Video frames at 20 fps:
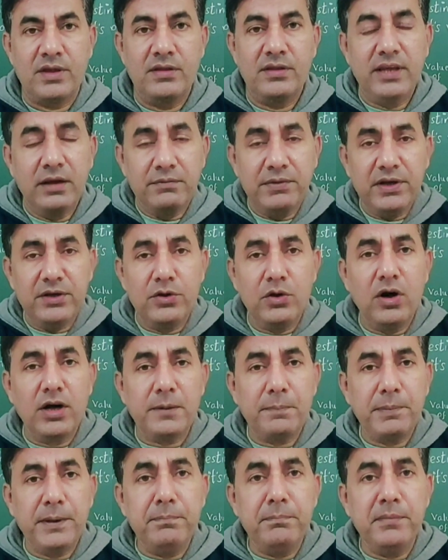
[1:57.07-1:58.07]
There will
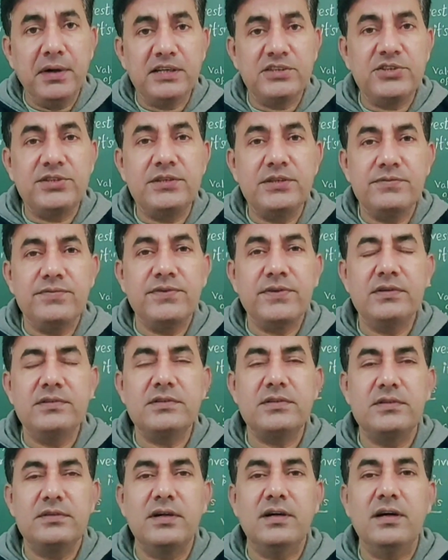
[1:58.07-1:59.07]
not be much
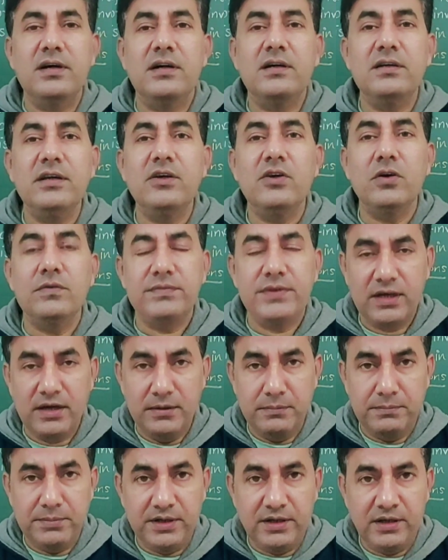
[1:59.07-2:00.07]
difference in the earning of the
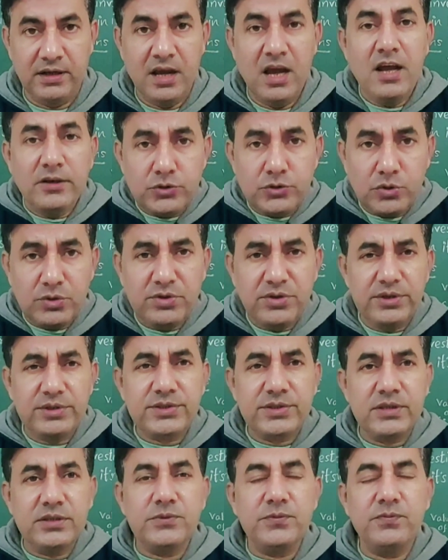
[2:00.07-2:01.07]
company. So
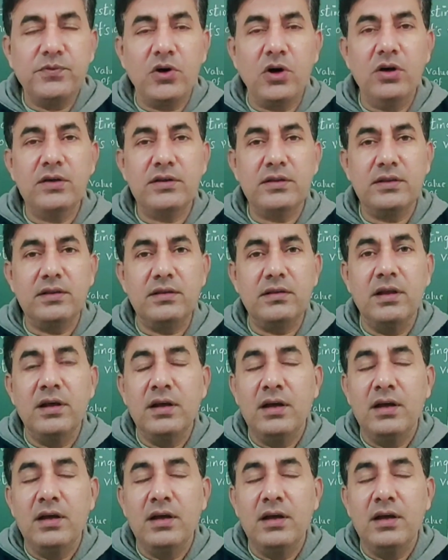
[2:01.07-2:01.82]
this is what